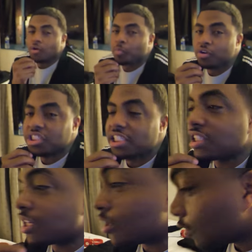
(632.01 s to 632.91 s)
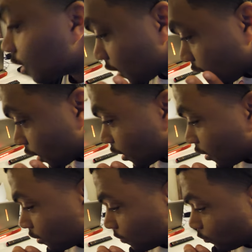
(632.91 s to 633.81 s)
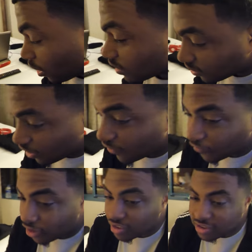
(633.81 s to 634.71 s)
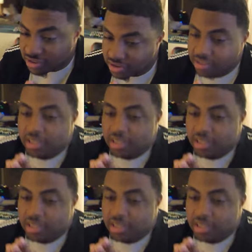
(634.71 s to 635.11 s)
no bullshit though. March 31st